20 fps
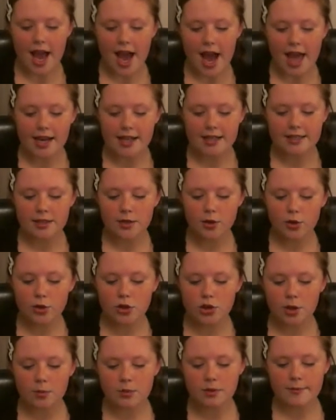and it's your
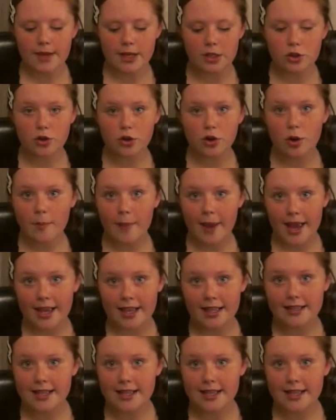job to make sure you're paying